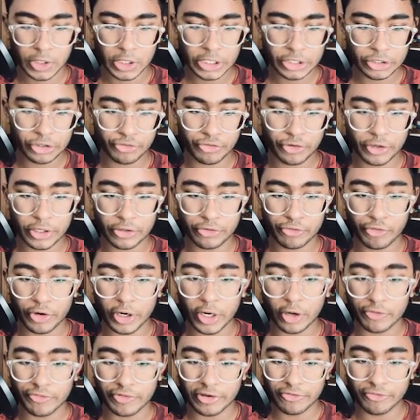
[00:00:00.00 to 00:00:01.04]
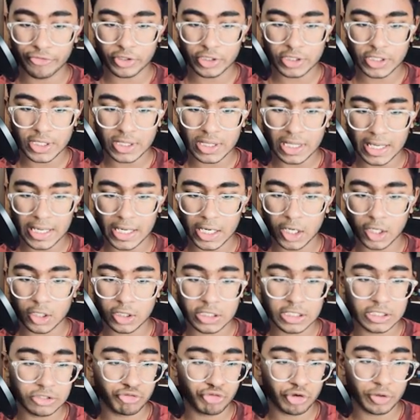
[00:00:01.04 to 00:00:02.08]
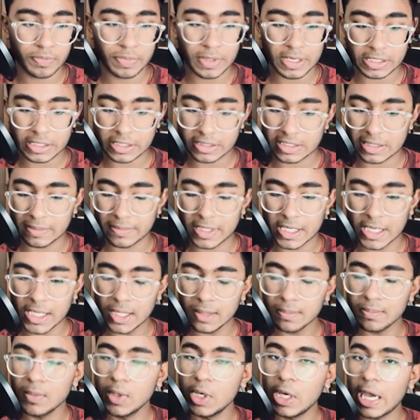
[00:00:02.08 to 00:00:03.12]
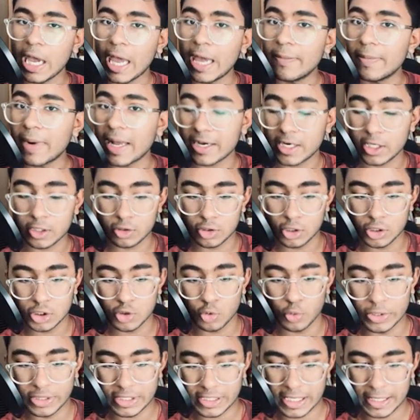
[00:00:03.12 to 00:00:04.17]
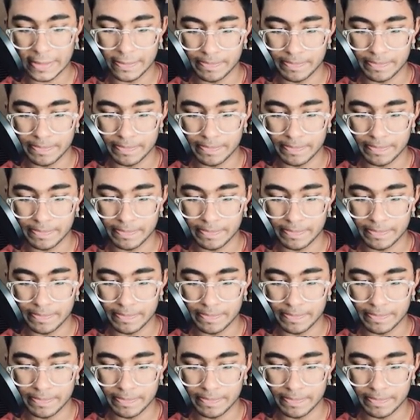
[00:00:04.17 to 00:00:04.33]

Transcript: to trade off everything, and now c three break is coming in, and black is going to win the game.